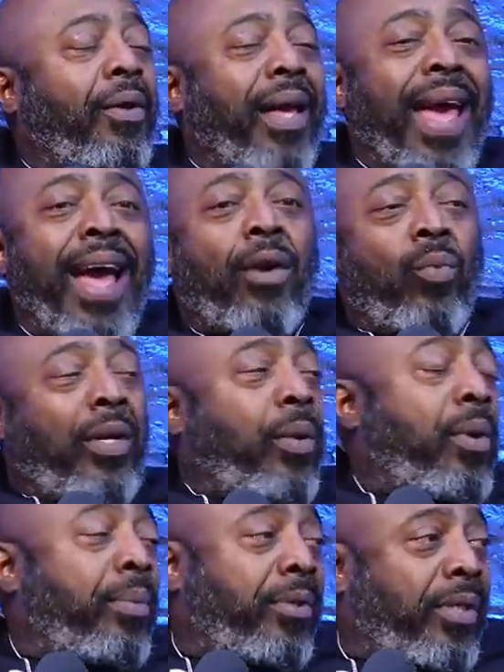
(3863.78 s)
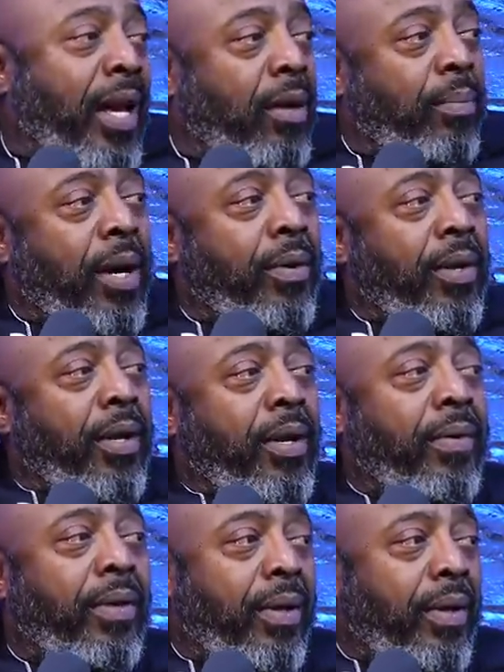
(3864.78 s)
How they act, what they were upset about, and
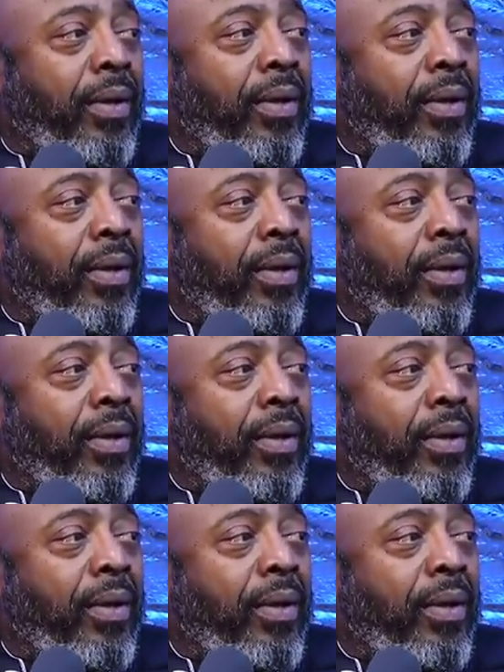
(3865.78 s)
everything.